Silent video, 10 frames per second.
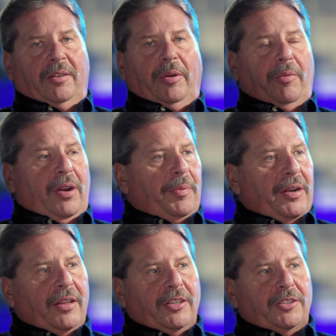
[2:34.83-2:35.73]
We went up and
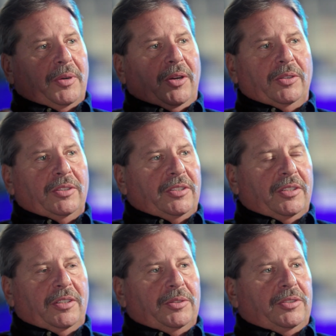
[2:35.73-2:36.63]
down this road until
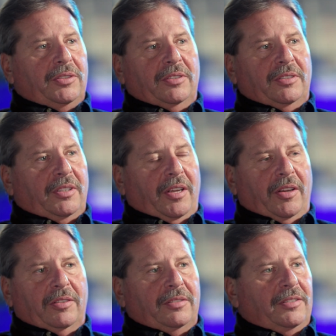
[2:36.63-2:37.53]
there was, you know,